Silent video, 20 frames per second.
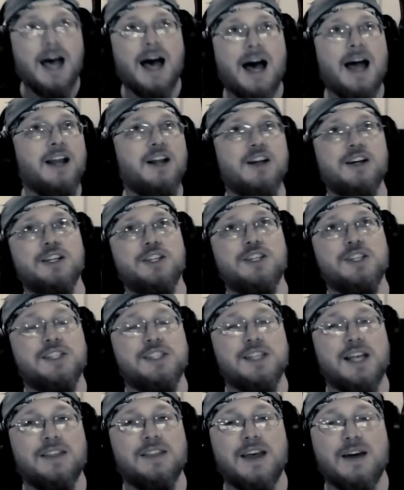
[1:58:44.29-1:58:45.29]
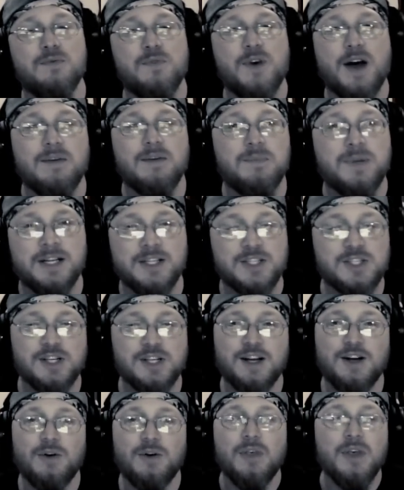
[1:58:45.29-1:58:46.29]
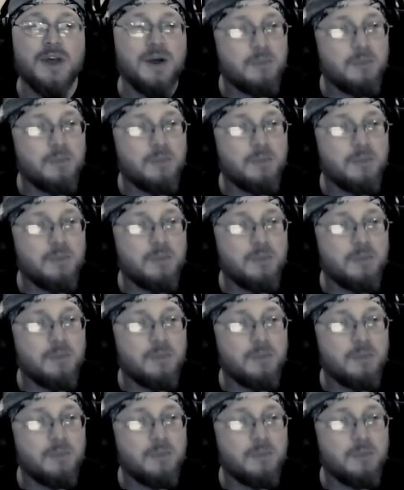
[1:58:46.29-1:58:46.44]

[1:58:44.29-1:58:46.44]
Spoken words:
I could have just said that 5 minutes ago,